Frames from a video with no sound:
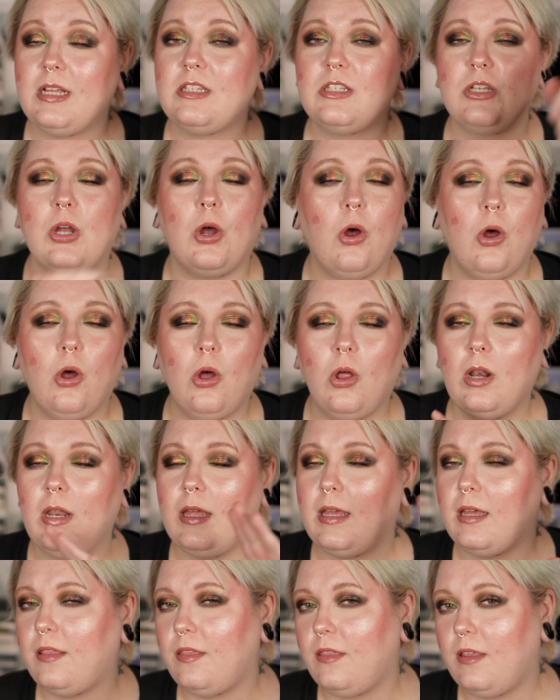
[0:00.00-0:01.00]
It's all
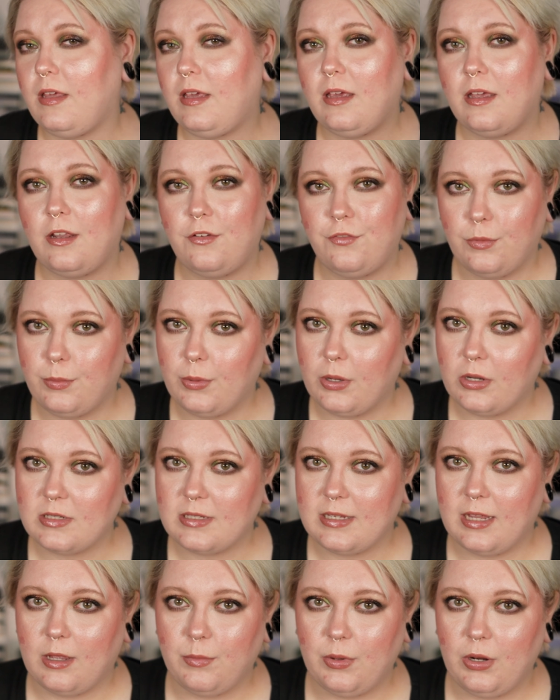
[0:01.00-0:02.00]
in the info
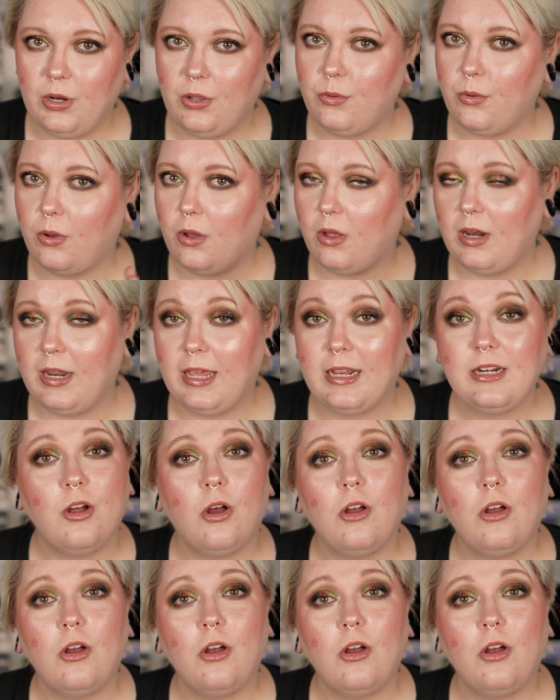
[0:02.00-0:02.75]
box down below, all linked.